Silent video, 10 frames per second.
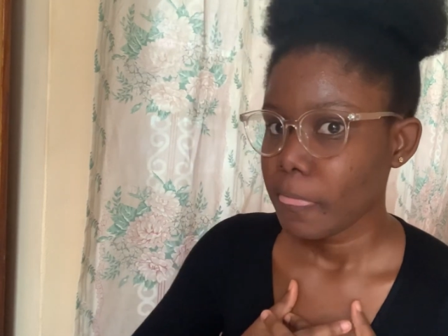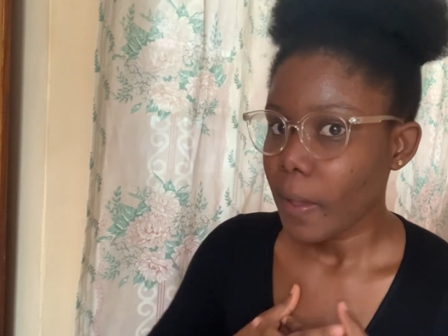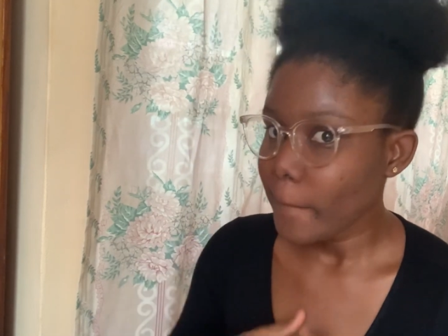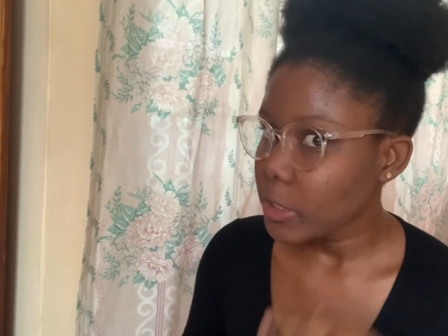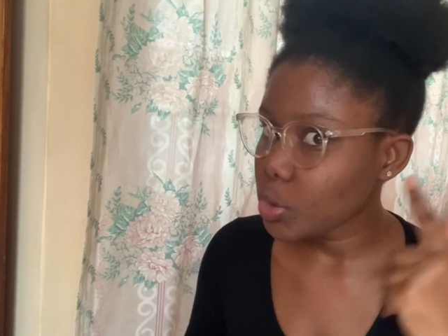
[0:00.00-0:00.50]

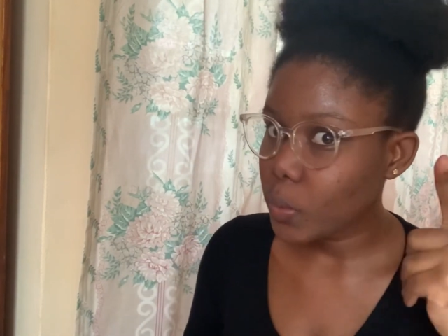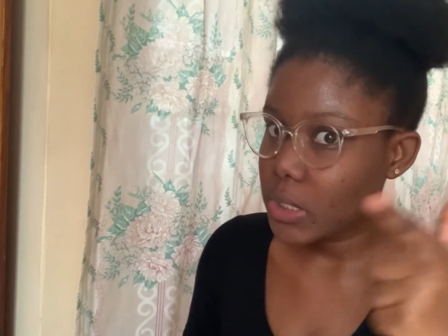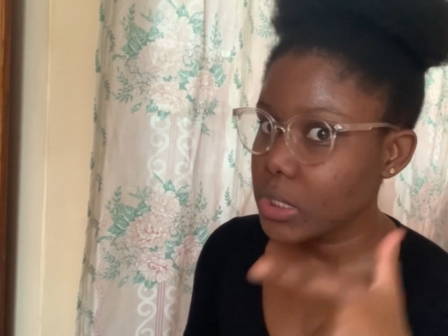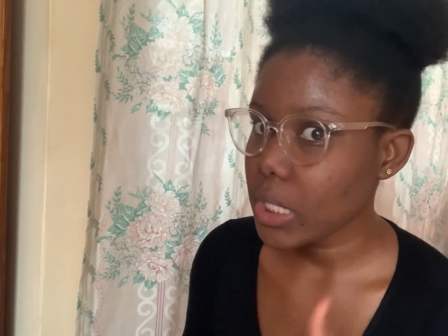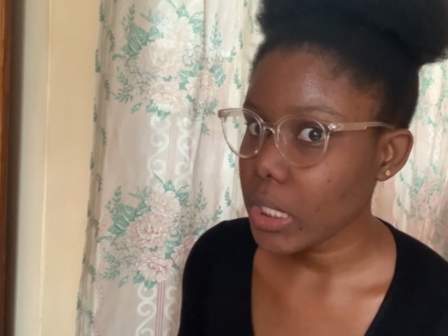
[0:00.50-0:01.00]
makes you
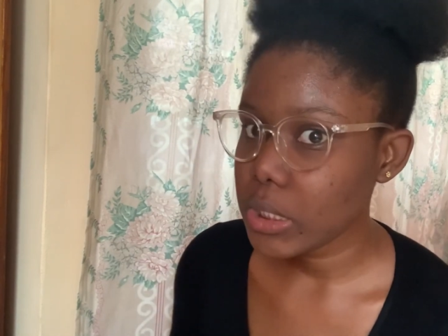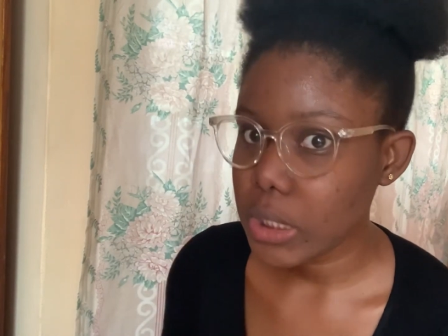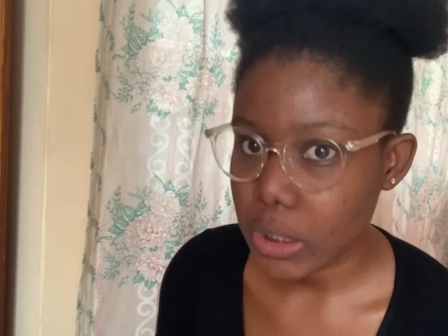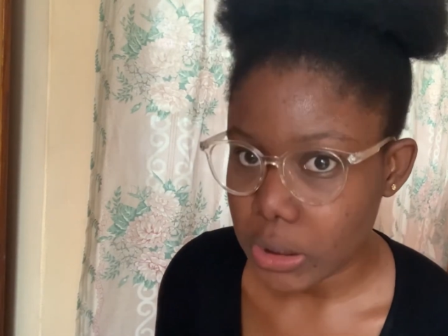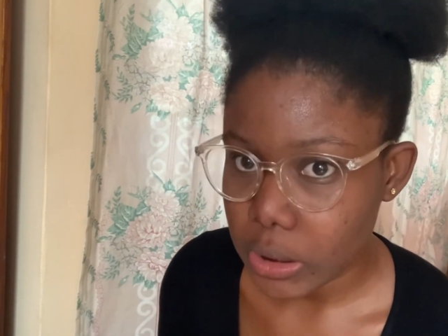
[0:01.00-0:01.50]

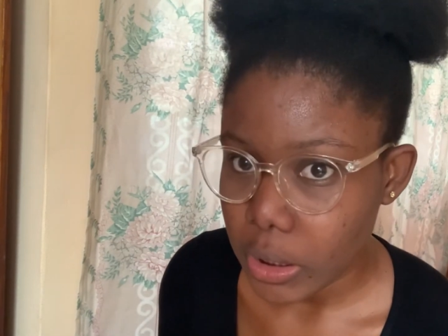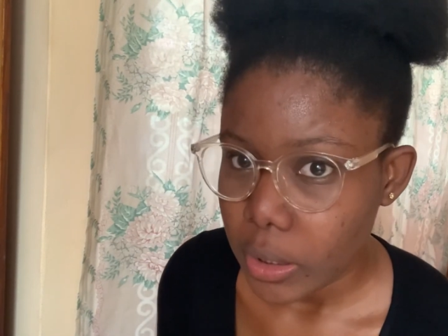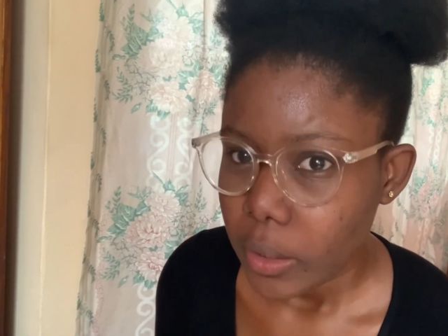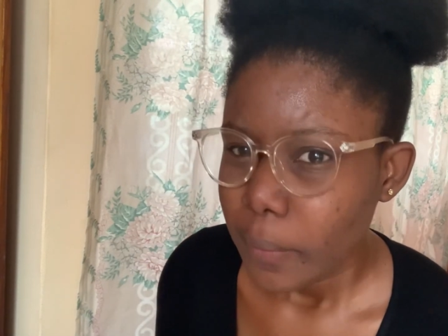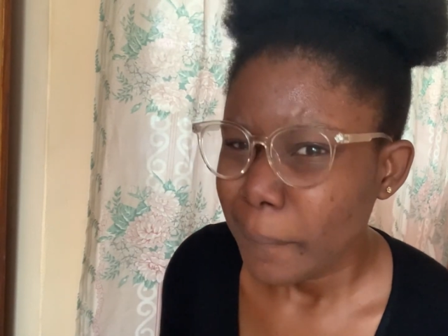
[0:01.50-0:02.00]
excited,
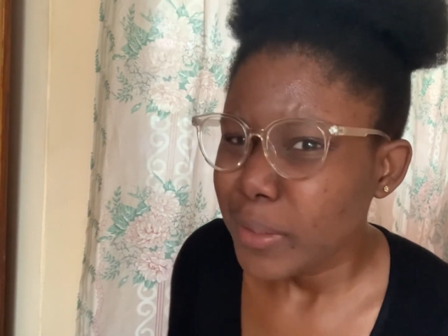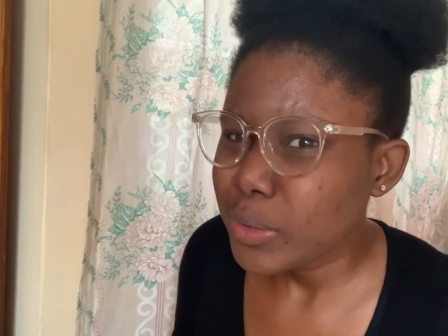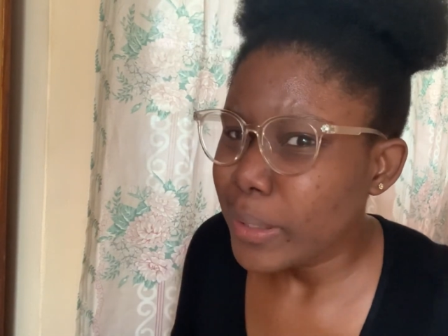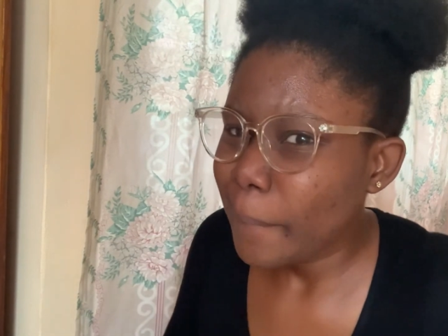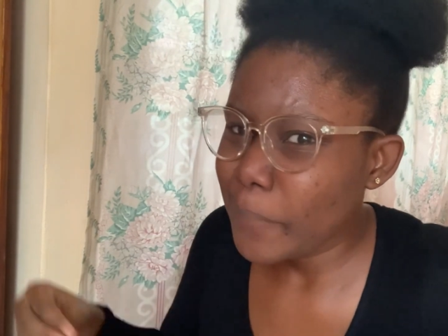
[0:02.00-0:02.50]
makes you
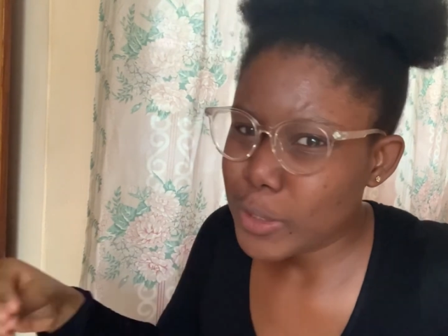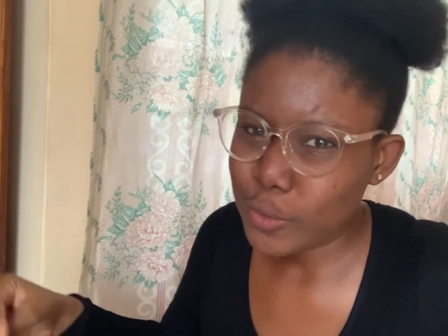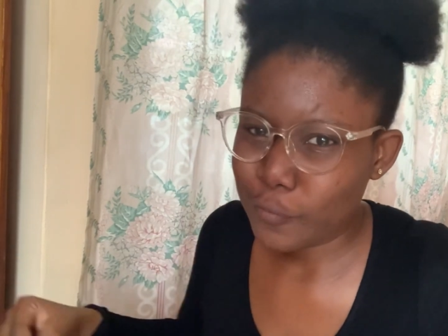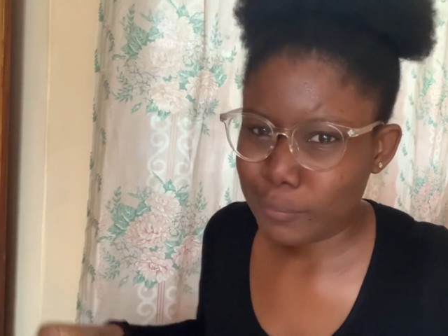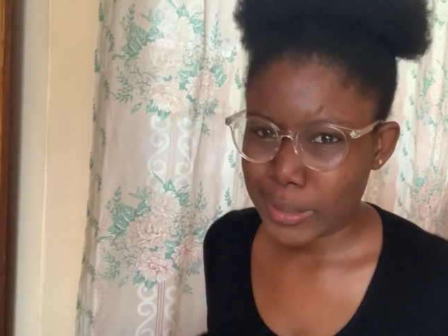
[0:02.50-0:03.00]
get peace
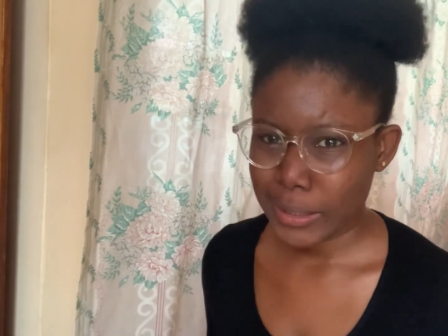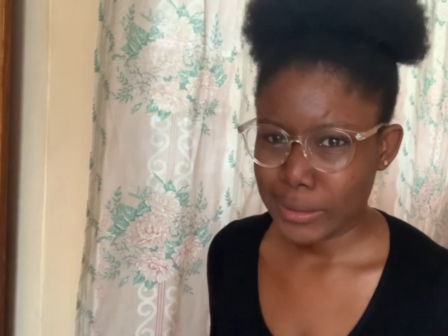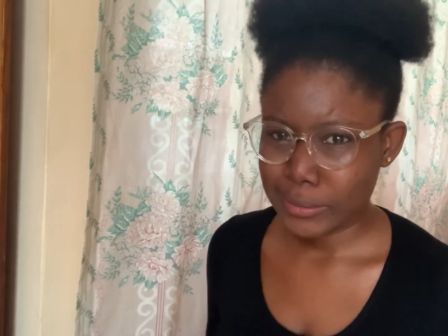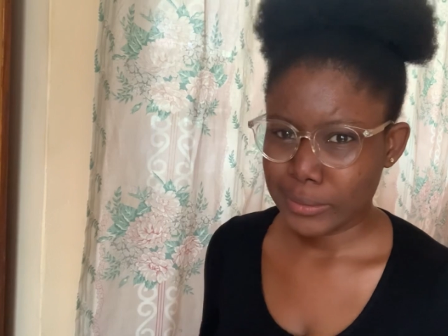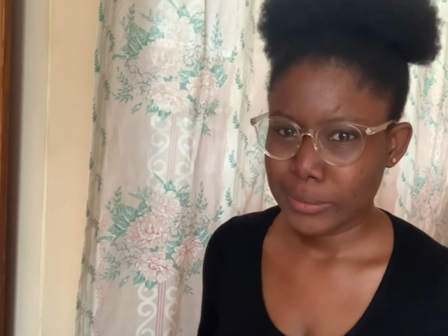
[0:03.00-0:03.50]
of mind,